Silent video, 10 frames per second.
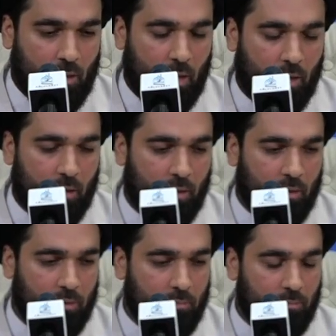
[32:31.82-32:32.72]
uh,
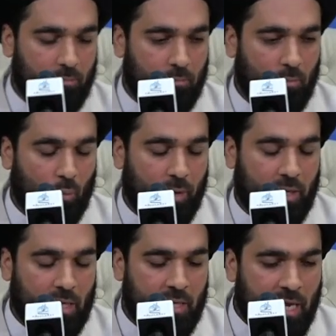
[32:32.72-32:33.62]
what
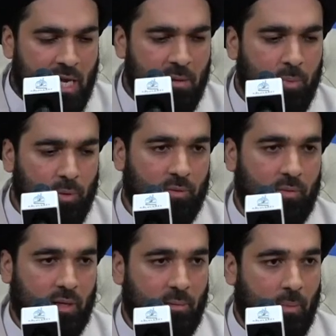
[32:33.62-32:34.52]
enabled
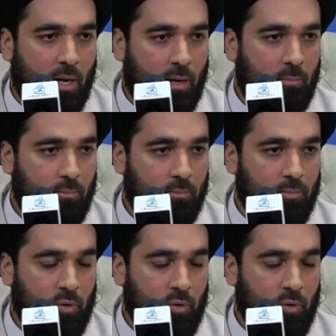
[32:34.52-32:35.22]
the Imam